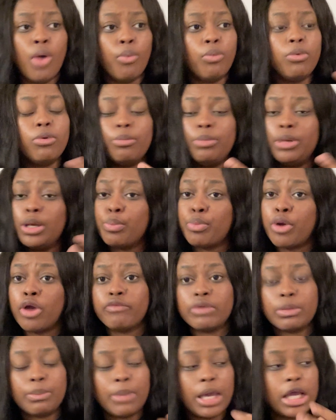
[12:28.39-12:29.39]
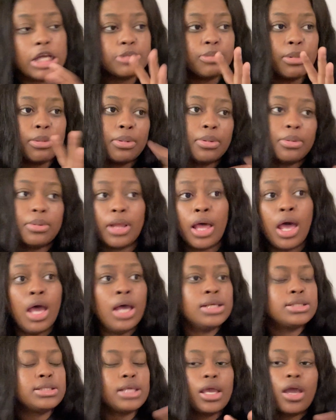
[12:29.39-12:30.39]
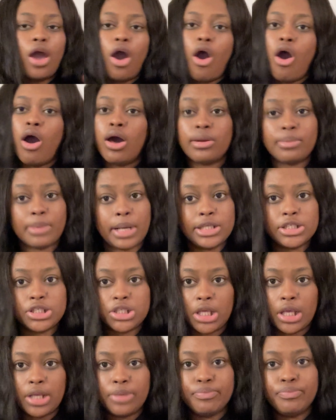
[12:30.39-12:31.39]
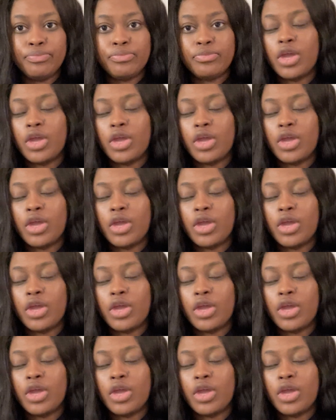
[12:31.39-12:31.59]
We would be a perfect match, blah, blah, blah. Saying all the right shit.